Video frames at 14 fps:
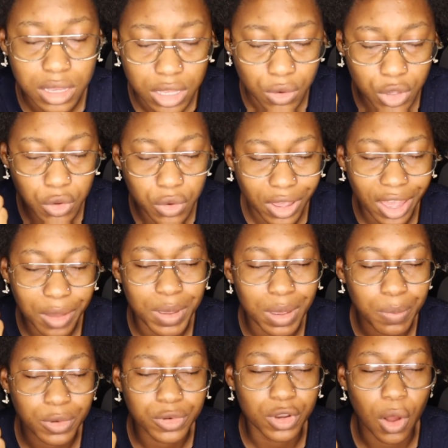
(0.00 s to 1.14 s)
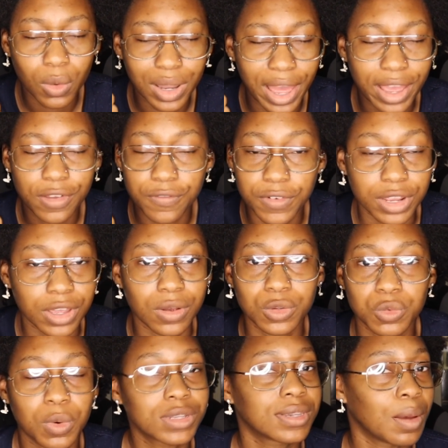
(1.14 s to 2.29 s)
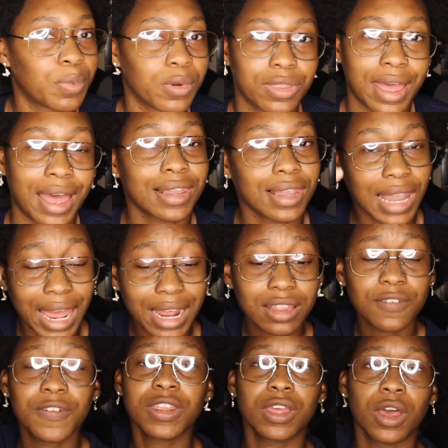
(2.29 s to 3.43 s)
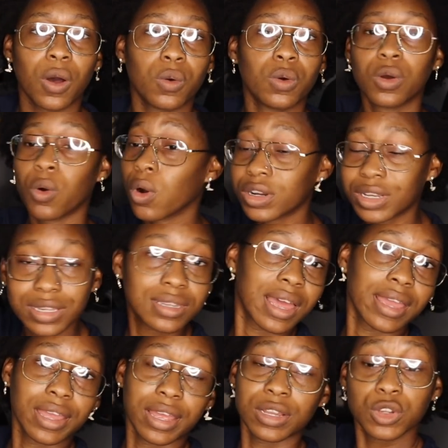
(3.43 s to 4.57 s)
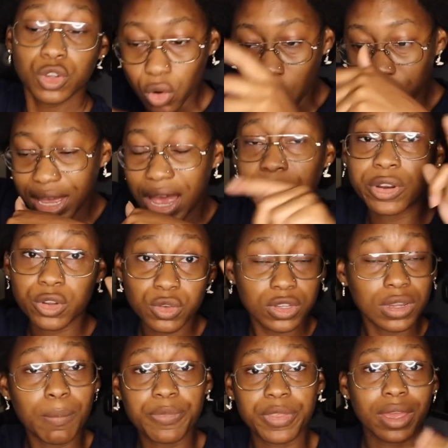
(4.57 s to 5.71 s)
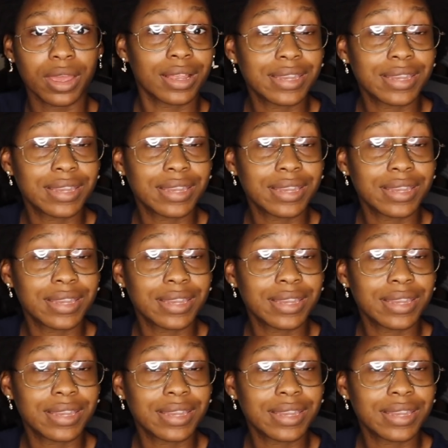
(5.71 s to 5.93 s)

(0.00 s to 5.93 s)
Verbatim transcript: You U K people don't like videos. What's up with that? Like the video or dislike it. Scroll down and do something.